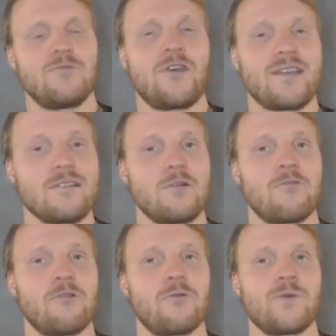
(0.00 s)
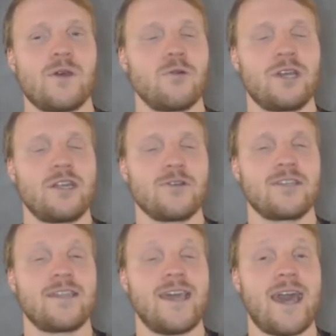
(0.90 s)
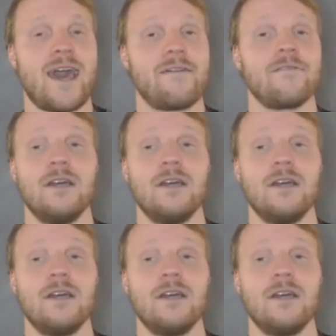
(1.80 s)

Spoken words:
Newcastle going forward with all the injuries that they have.